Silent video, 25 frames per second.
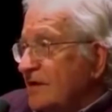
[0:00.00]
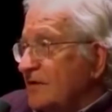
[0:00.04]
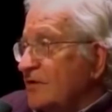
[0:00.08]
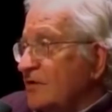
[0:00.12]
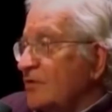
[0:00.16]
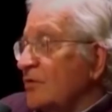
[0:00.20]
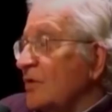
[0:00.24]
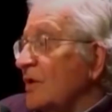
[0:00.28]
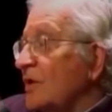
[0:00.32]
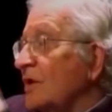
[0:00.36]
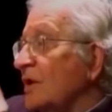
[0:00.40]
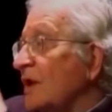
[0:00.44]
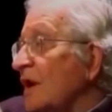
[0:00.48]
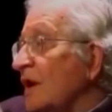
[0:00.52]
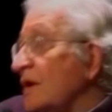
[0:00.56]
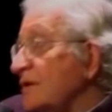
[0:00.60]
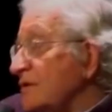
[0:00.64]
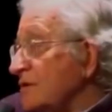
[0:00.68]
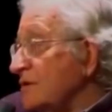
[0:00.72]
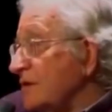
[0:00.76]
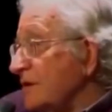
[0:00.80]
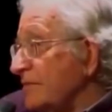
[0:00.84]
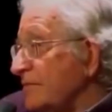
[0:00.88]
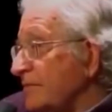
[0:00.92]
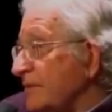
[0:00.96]
to a
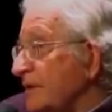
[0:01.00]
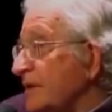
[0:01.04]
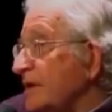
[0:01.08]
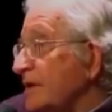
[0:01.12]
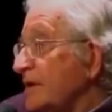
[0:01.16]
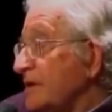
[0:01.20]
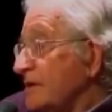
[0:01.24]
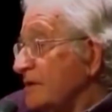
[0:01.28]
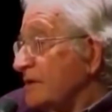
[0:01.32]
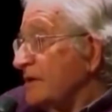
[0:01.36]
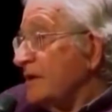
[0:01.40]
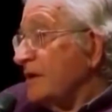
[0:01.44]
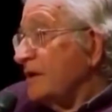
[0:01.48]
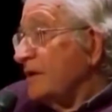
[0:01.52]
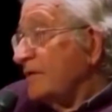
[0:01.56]
concept that is,